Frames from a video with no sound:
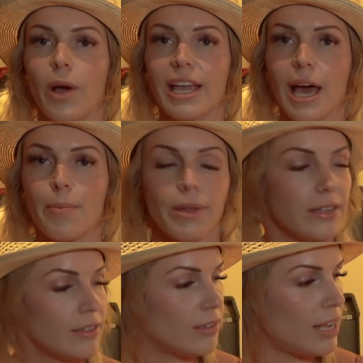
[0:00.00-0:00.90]
wake up
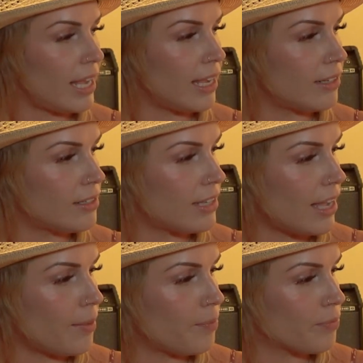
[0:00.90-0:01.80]
and
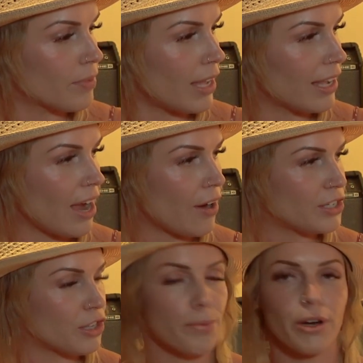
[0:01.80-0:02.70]

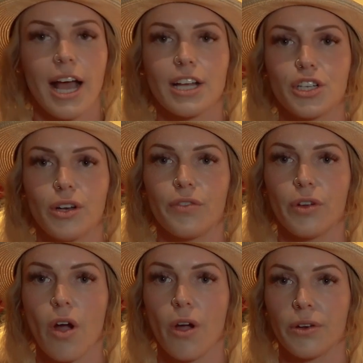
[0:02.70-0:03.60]
encourage the production of
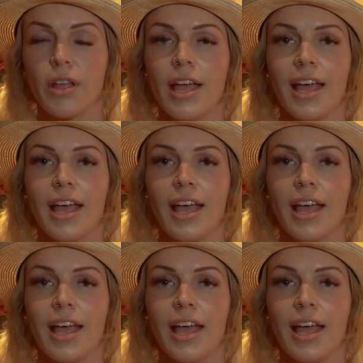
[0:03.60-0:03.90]
your own.